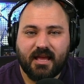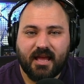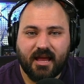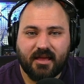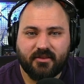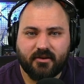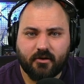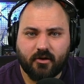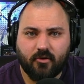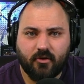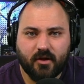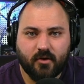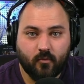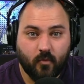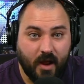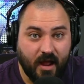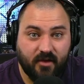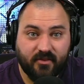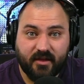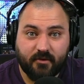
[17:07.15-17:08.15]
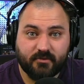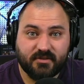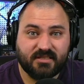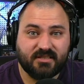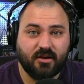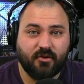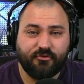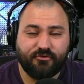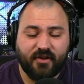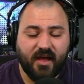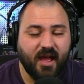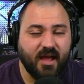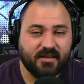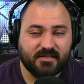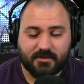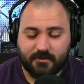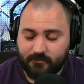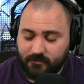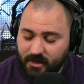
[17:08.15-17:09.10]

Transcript: and they're going, wow, that was so fast.